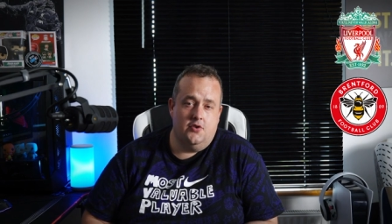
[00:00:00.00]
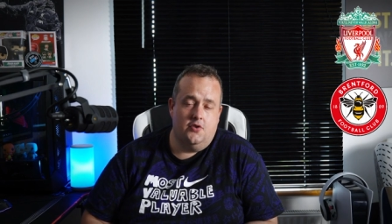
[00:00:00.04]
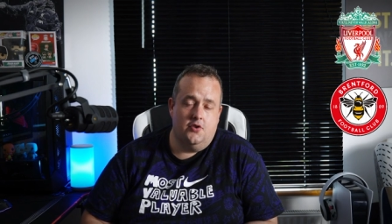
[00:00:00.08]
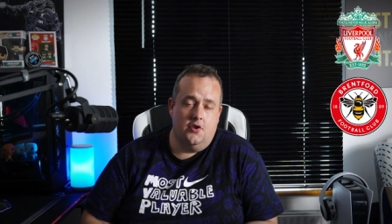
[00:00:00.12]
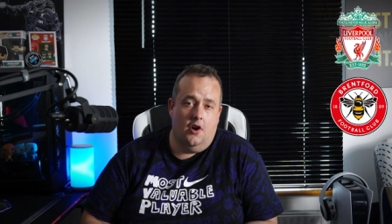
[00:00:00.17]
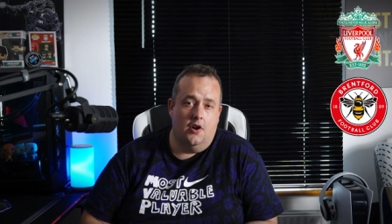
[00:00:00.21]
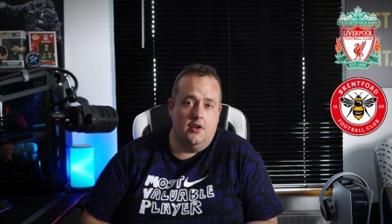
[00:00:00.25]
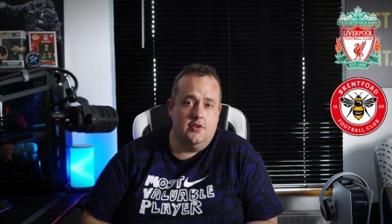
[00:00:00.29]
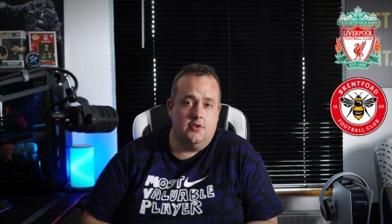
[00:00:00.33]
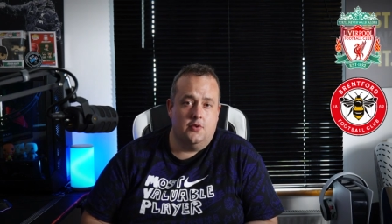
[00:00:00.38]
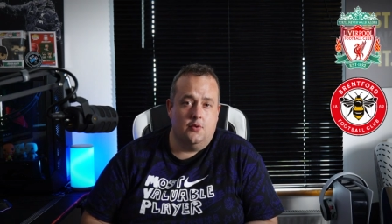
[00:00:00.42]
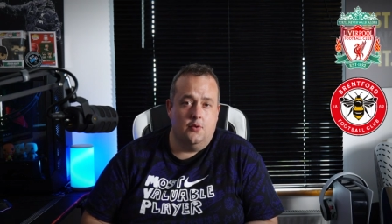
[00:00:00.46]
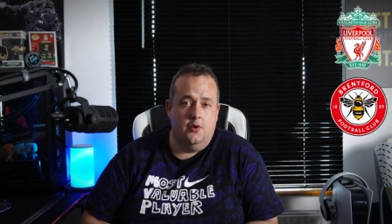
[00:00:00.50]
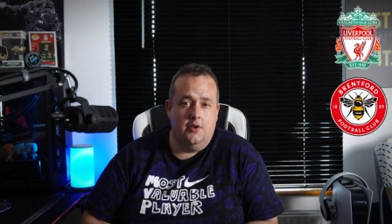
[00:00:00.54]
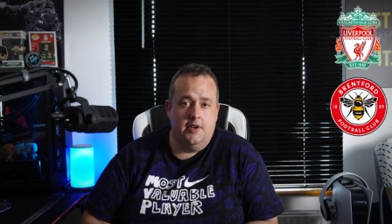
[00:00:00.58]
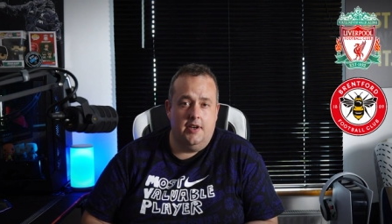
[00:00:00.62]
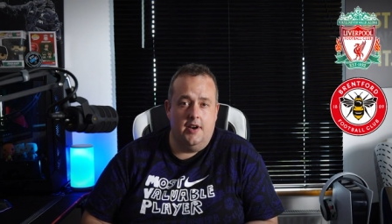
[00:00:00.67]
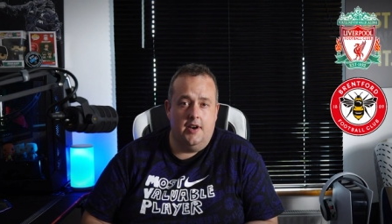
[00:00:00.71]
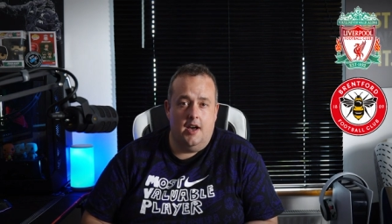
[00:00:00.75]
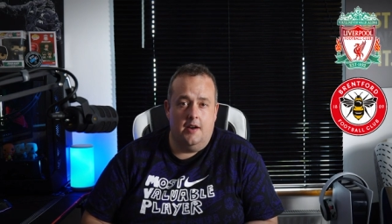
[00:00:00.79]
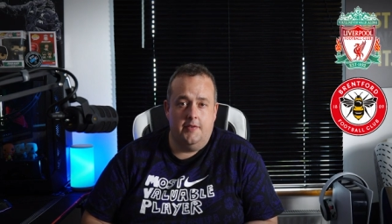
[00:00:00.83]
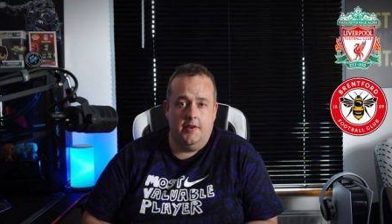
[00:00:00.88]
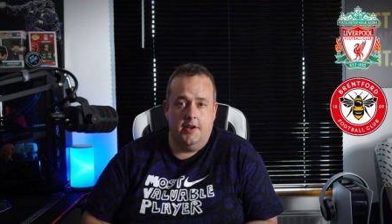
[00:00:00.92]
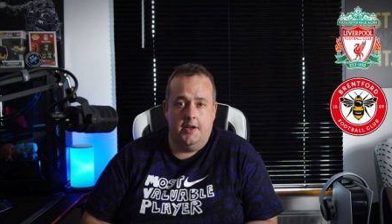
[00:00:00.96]
Jota scored
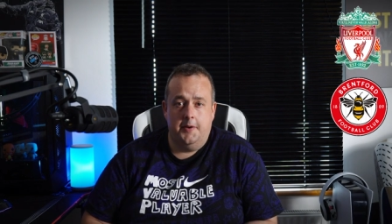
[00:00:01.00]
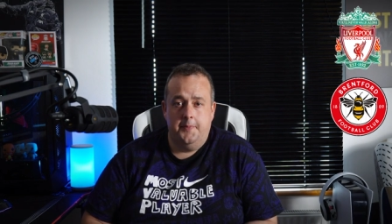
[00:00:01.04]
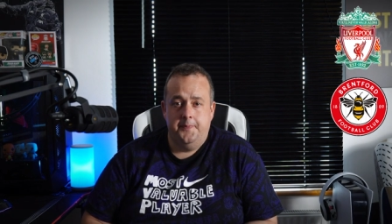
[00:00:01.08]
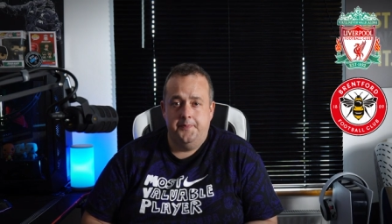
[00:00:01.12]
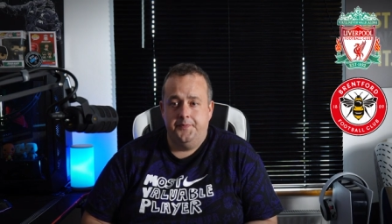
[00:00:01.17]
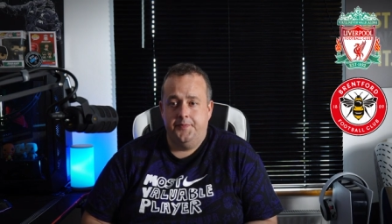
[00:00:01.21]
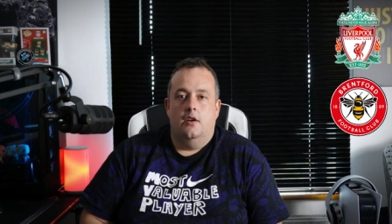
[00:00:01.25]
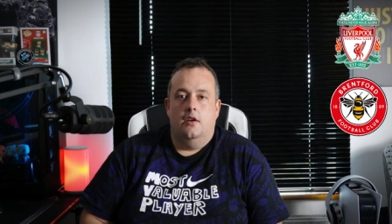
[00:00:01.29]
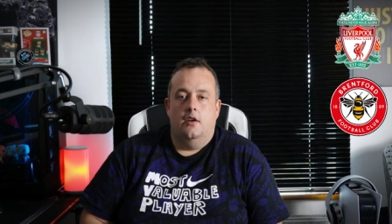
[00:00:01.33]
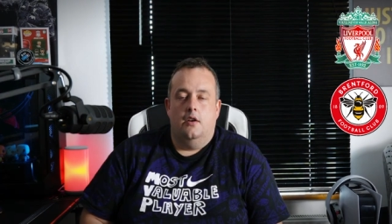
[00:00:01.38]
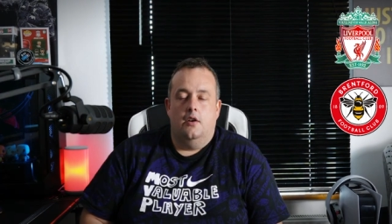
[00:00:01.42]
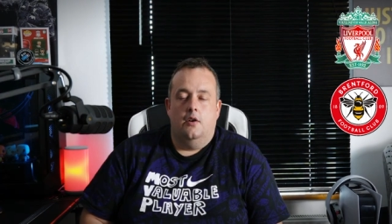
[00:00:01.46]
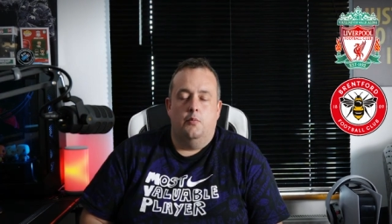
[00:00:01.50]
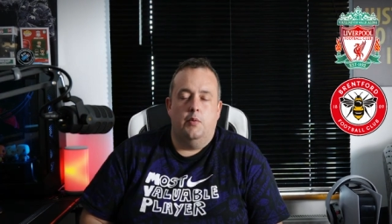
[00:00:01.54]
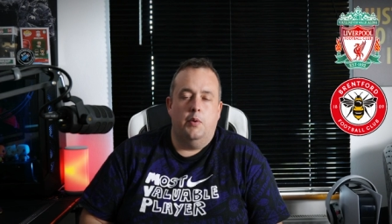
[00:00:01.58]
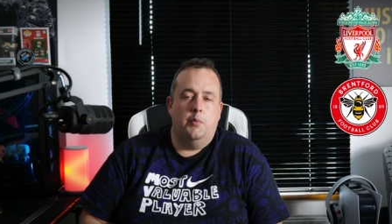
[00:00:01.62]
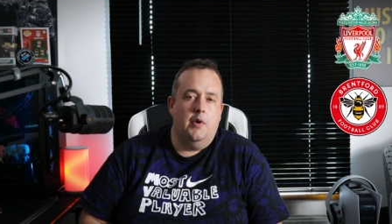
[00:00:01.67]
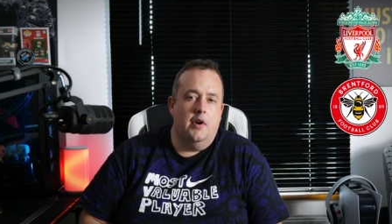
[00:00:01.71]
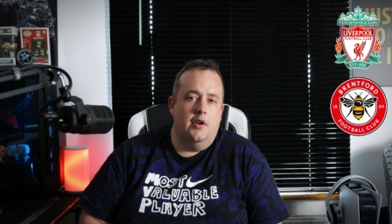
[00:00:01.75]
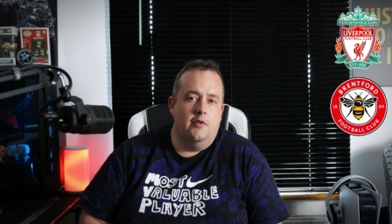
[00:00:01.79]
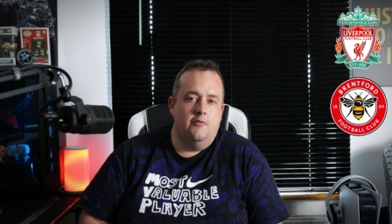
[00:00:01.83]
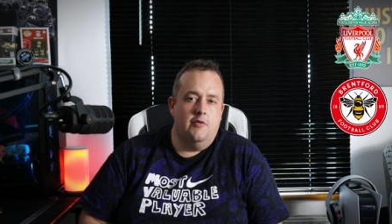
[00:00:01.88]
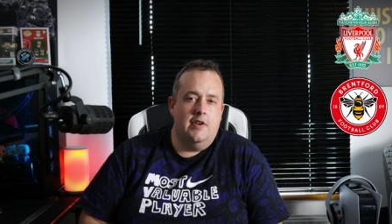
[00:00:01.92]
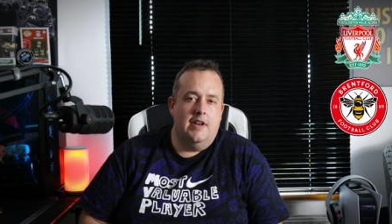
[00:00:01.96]
another we
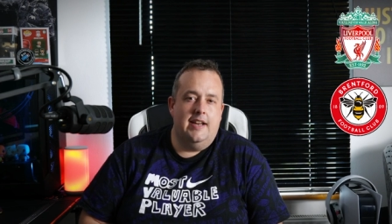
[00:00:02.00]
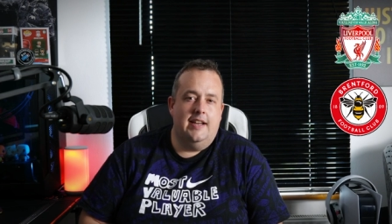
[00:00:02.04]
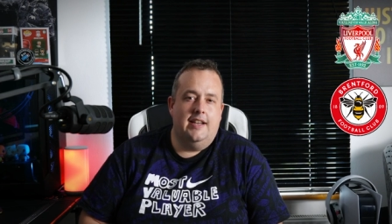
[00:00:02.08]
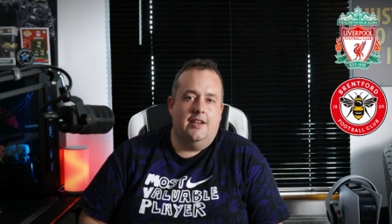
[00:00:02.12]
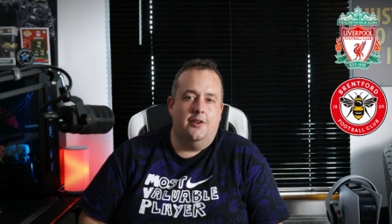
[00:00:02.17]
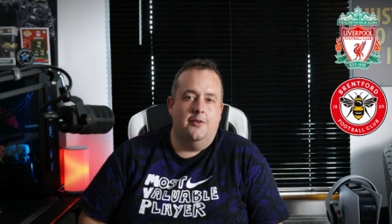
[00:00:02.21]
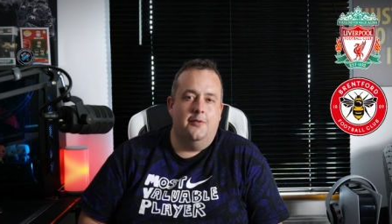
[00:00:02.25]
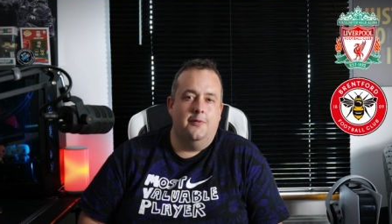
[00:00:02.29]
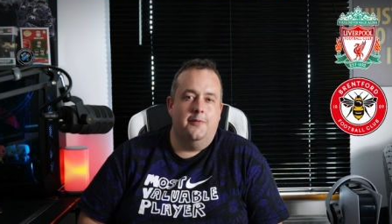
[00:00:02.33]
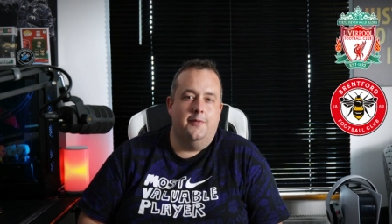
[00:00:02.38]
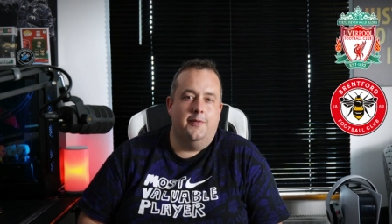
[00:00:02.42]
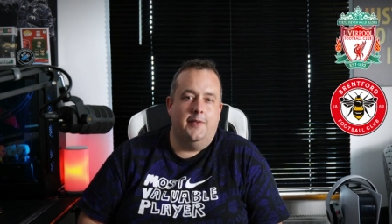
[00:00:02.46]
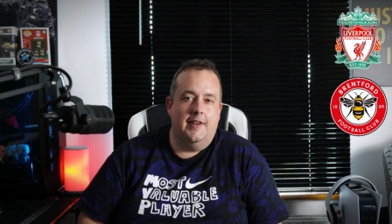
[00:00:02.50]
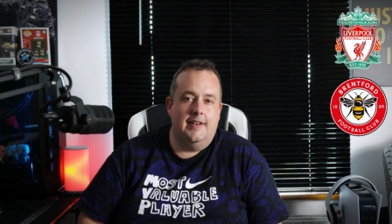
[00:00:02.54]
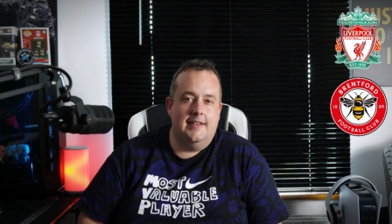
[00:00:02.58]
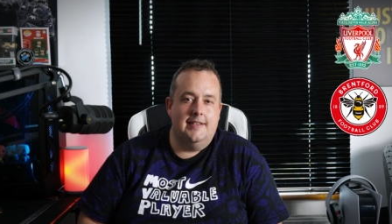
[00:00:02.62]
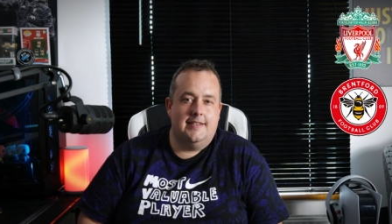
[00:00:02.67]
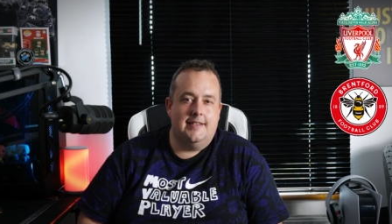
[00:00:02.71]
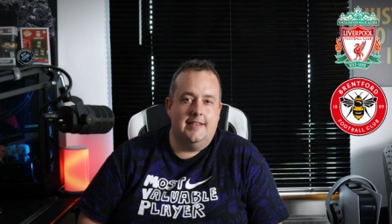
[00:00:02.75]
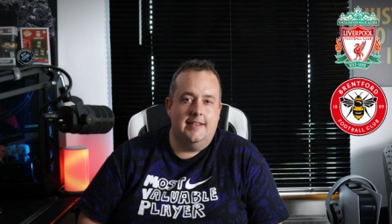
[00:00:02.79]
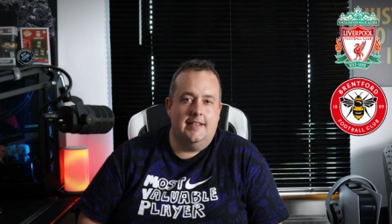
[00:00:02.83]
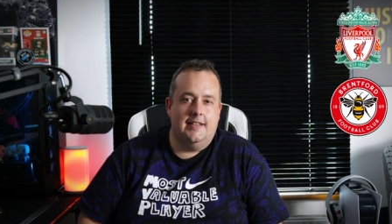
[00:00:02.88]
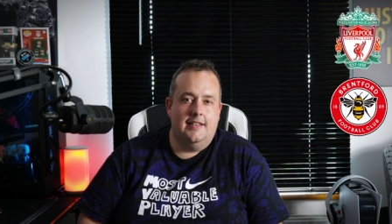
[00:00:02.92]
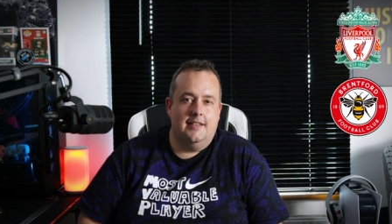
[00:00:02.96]
weren't really
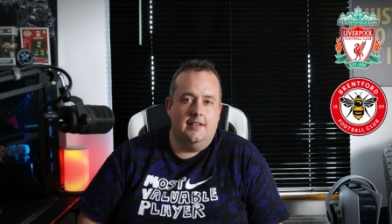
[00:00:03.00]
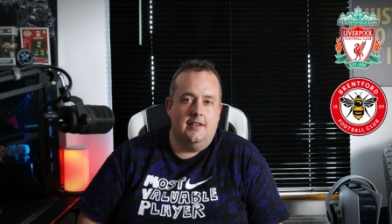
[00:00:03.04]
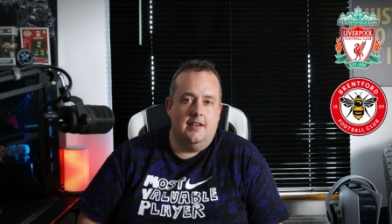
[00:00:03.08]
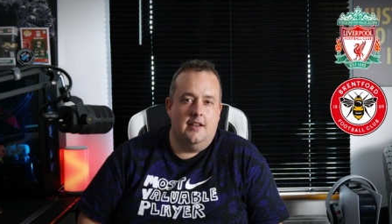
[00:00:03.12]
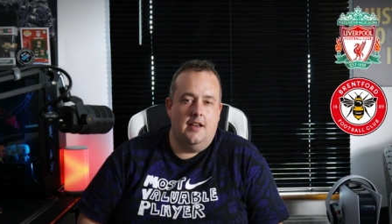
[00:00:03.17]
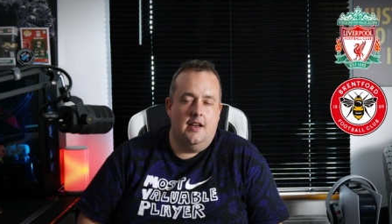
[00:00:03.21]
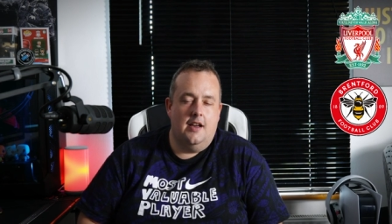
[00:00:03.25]
convincing.